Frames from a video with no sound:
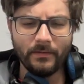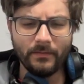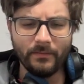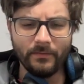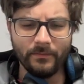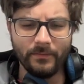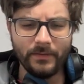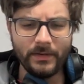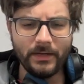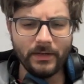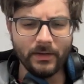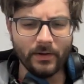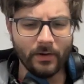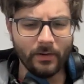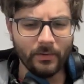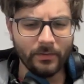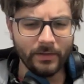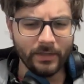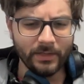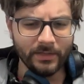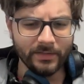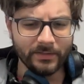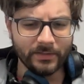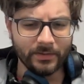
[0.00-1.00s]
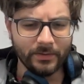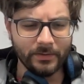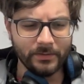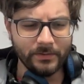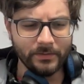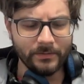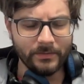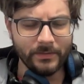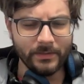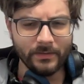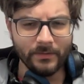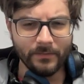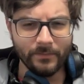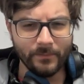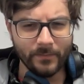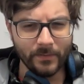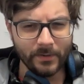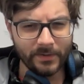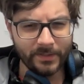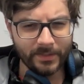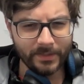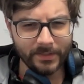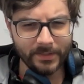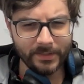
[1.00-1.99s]
video is going to be the
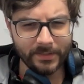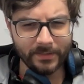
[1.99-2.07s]
first in a